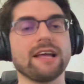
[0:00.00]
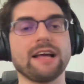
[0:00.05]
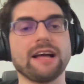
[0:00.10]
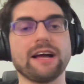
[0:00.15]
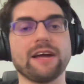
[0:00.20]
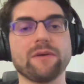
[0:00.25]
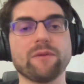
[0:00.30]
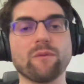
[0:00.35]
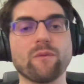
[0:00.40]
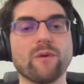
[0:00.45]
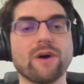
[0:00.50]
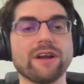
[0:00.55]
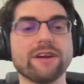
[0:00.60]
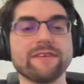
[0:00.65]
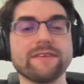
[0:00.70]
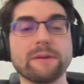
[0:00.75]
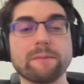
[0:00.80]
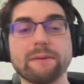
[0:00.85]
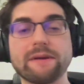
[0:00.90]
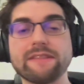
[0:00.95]
and
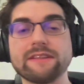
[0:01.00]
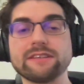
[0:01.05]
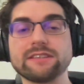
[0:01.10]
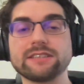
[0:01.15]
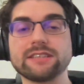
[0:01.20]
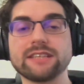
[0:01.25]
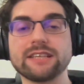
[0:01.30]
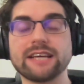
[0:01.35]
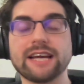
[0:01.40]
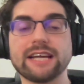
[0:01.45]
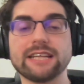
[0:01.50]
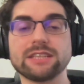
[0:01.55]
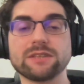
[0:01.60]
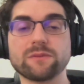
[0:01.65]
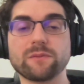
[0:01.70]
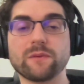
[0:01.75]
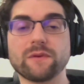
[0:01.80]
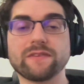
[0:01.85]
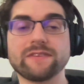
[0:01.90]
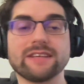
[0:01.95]
one dependency ends
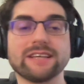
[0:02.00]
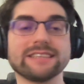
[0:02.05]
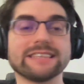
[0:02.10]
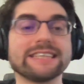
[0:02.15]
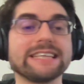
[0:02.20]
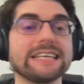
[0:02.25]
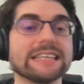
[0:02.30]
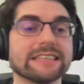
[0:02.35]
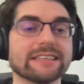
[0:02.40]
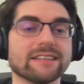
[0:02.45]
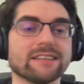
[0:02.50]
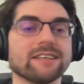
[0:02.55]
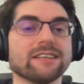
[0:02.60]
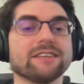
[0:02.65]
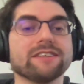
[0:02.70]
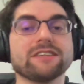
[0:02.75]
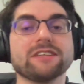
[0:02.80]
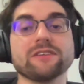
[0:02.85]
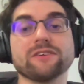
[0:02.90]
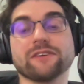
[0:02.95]
with that Git
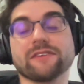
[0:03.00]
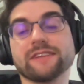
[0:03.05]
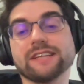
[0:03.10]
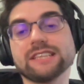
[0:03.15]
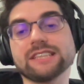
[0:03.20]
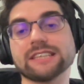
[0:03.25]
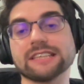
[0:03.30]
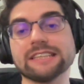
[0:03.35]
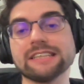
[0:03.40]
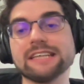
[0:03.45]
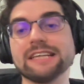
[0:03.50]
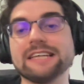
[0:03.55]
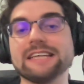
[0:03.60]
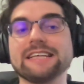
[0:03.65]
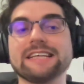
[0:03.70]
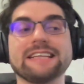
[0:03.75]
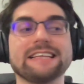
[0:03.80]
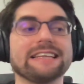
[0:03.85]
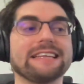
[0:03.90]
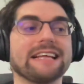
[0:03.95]
and the other doesn't,
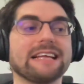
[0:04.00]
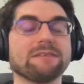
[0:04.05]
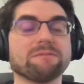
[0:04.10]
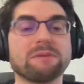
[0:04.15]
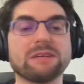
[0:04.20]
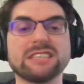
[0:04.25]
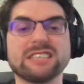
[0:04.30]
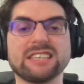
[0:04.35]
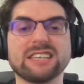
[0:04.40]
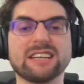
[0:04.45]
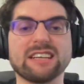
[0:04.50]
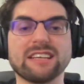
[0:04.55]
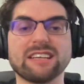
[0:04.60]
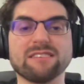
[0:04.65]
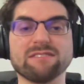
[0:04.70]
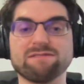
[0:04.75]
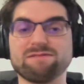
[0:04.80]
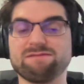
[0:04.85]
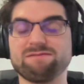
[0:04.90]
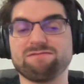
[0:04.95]
that basically
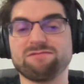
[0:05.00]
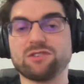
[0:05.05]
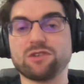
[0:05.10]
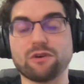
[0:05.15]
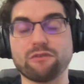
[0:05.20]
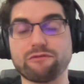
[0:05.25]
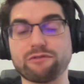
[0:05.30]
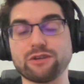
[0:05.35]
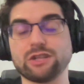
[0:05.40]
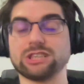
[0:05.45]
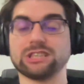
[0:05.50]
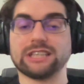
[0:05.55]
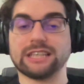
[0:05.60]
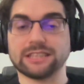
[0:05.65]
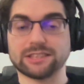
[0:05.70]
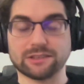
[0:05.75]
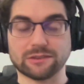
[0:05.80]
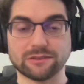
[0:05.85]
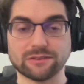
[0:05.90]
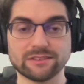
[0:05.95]
confuses
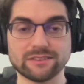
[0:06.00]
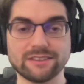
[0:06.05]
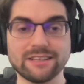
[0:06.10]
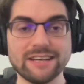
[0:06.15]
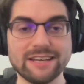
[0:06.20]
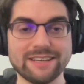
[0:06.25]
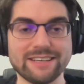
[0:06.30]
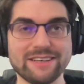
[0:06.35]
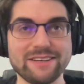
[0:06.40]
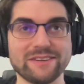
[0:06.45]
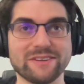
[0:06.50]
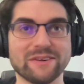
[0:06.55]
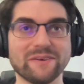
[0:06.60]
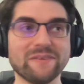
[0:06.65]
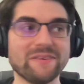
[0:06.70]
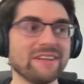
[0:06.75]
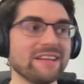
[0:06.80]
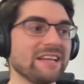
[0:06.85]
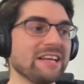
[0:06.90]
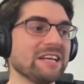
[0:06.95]
Xcode.
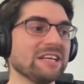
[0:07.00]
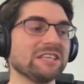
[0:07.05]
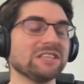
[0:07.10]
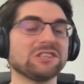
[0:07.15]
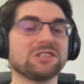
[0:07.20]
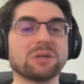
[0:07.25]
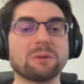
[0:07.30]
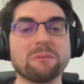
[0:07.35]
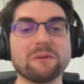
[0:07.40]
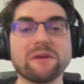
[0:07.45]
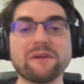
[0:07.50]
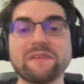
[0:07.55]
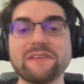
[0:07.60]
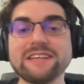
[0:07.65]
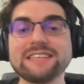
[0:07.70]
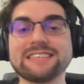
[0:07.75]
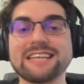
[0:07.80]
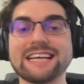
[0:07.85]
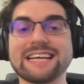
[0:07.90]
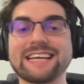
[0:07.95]
Some other
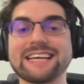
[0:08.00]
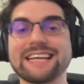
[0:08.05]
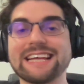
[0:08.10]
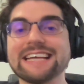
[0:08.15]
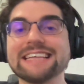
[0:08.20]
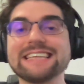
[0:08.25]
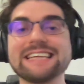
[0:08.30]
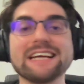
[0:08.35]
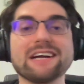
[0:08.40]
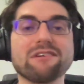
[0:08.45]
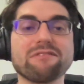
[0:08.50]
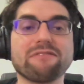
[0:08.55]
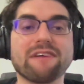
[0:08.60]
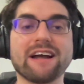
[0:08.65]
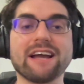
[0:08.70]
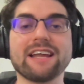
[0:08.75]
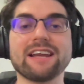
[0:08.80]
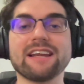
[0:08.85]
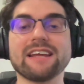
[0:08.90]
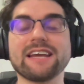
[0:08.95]
things like creating a
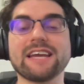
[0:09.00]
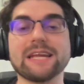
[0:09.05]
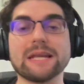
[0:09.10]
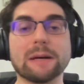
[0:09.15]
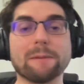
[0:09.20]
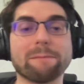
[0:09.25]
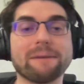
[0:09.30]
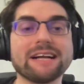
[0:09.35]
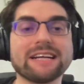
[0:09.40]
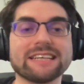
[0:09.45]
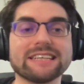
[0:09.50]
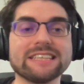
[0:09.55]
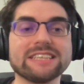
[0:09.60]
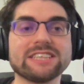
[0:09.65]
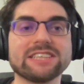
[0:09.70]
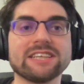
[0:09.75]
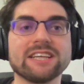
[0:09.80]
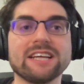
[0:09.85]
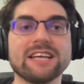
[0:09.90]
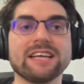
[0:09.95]
file in a
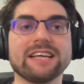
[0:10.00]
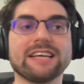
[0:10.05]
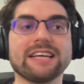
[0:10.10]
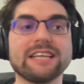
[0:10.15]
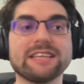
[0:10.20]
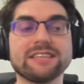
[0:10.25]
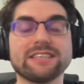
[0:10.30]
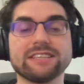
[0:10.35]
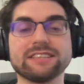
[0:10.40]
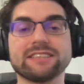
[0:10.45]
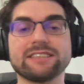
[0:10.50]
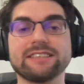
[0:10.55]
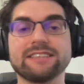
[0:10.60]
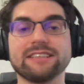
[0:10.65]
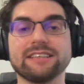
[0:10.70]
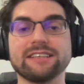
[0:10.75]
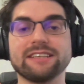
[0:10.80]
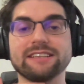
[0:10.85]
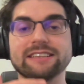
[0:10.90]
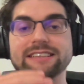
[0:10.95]
package, it does
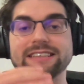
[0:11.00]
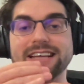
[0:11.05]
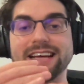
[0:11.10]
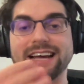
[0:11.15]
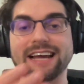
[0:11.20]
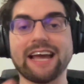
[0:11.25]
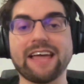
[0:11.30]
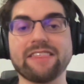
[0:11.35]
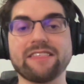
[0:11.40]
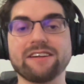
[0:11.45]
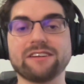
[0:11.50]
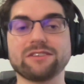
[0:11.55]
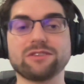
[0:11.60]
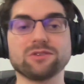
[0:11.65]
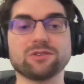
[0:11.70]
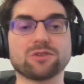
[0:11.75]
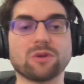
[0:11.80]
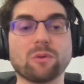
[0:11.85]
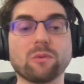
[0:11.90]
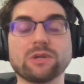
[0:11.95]
the header
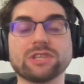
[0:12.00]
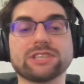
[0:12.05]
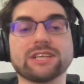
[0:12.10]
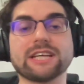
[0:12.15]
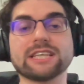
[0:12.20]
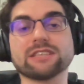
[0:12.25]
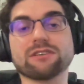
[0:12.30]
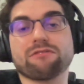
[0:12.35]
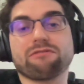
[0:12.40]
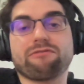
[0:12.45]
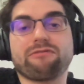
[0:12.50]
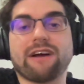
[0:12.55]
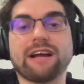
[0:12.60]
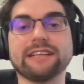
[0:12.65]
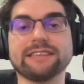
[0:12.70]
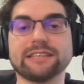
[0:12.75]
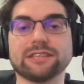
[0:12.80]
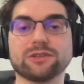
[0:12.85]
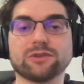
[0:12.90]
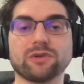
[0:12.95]
just always says
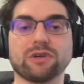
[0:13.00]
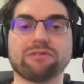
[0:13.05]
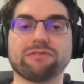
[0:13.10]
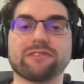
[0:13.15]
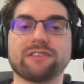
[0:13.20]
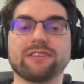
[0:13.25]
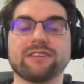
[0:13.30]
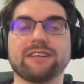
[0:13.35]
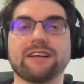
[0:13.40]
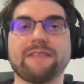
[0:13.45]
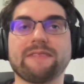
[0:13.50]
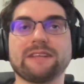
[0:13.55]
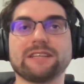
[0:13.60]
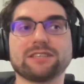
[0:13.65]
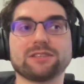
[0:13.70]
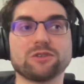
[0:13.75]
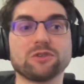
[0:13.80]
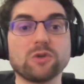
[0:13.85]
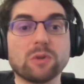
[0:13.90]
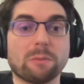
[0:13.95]
file.swift, and
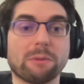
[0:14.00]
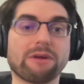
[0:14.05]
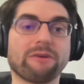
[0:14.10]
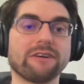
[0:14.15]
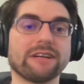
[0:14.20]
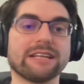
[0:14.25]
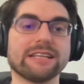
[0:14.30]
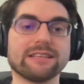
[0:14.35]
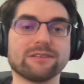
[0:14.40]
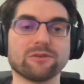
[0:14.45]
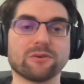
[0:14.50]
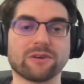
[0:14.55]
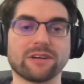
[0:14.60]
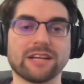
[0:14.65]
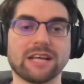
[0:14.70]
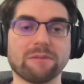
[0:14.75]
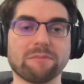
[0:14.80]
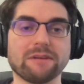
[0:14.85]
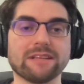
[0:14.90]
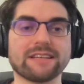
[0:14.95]
that's you manually need to
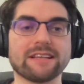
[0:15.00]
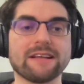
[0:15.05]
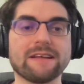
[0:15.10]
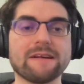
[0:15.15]
rename it.